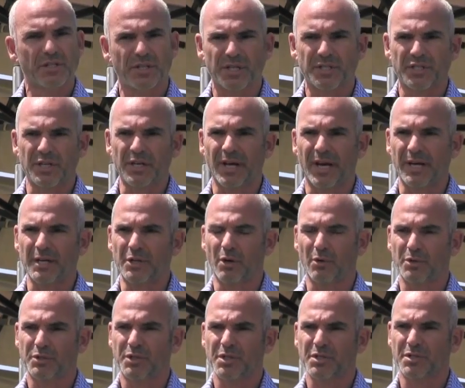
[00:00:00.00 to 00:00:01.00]
69
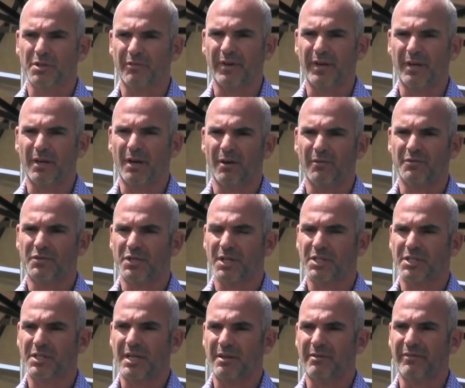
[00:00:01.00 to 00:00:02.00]
doses of
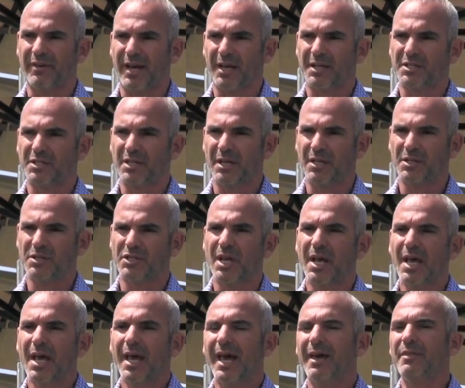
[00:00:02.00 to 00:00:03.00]
16 vaccines
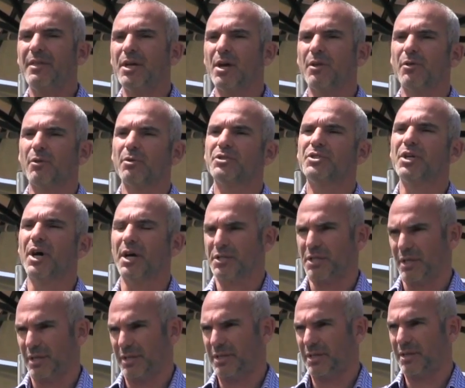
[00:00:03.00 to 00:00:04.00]
and the other
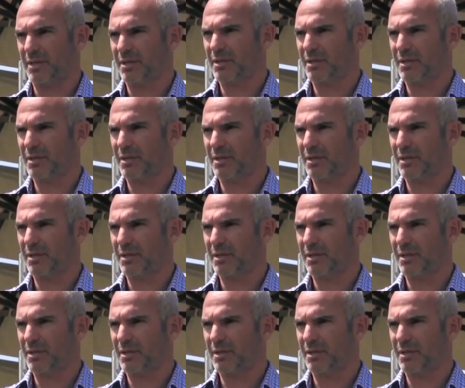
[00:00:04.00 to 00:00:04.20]
doesn't.